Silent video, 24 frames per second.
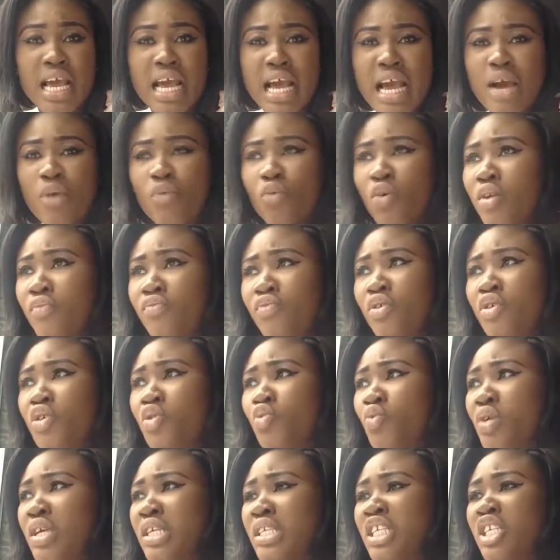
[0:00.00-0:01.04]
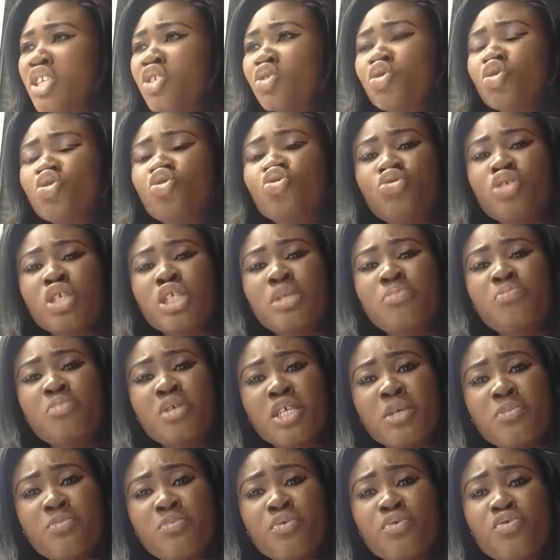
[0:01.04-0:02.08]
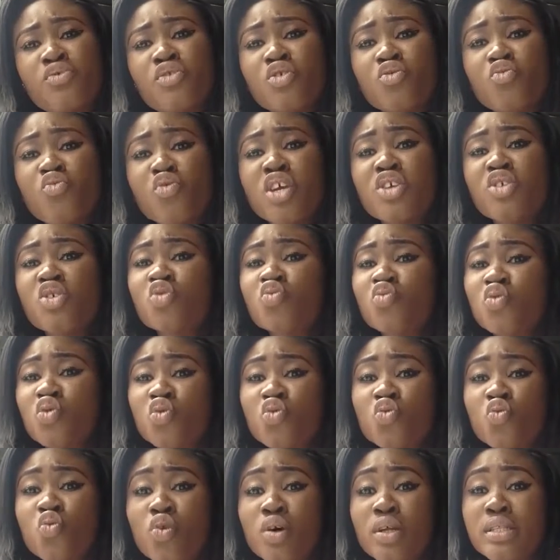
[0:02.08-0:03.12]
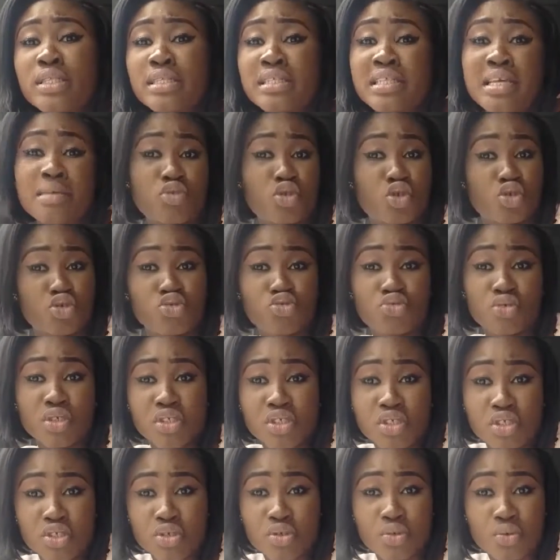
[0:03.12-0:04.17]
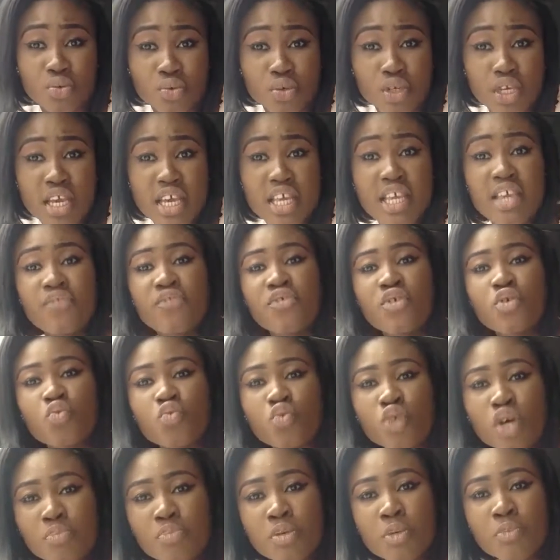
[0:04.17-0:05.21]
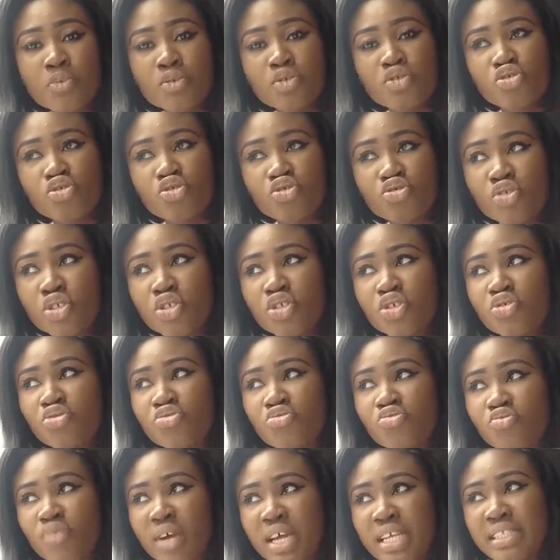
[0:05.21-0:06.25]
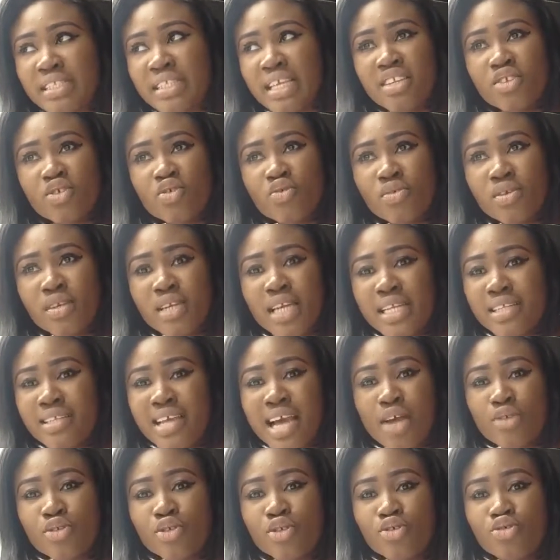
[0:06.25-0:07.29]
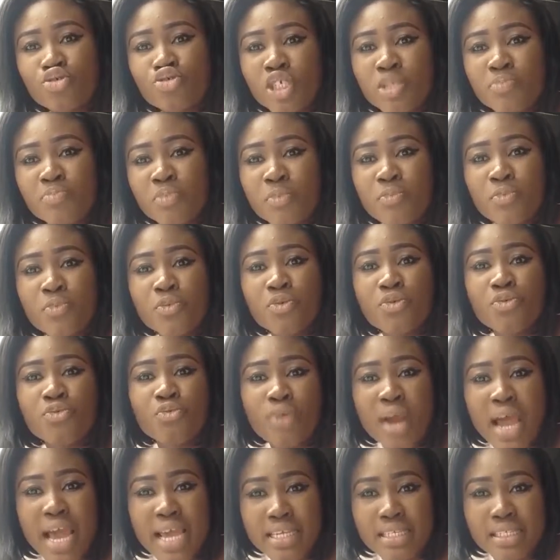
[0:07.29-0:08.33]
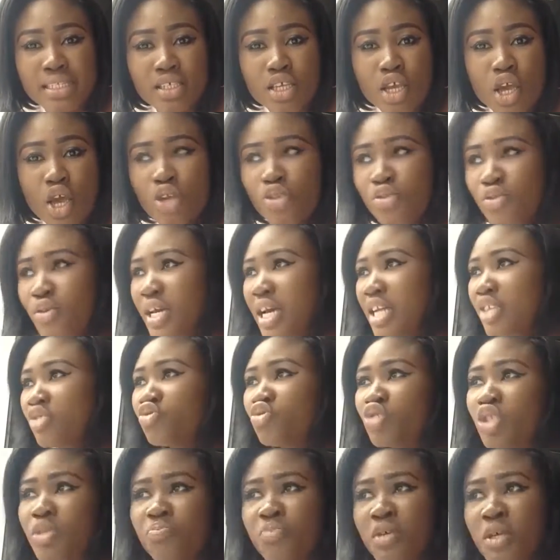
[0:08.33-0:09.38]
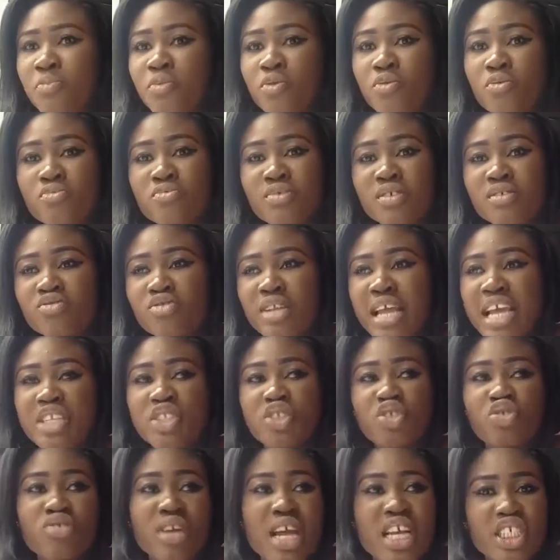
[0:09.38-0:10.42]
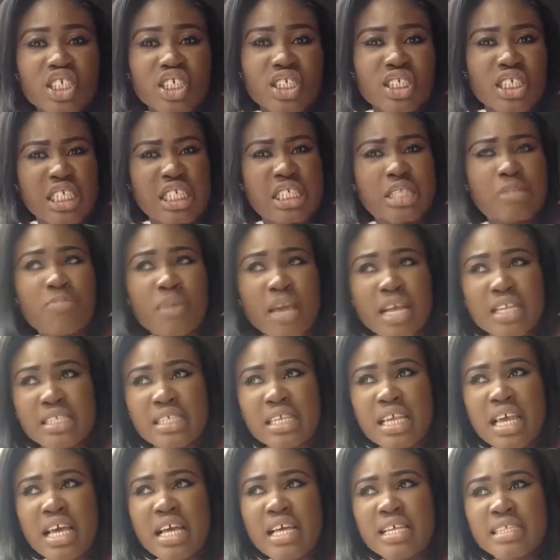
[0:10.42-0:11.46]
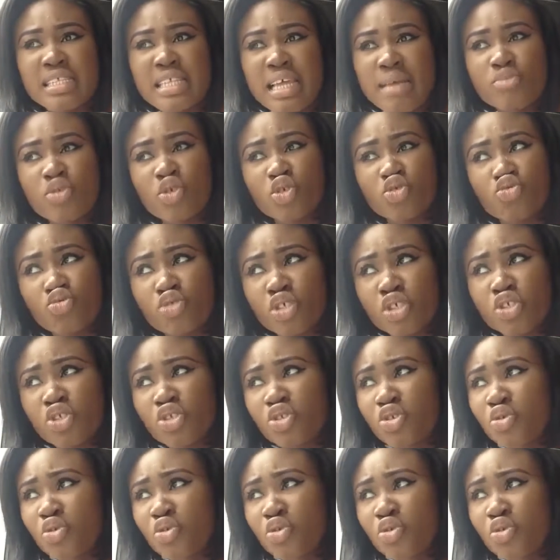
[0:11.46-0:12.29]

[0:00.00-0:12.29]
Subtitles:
And one of those ways is to treat people the way you would want them to treat you. If you want people to treat you right, then you learn how to treat people right. You can't treat people like trash and expect them to treat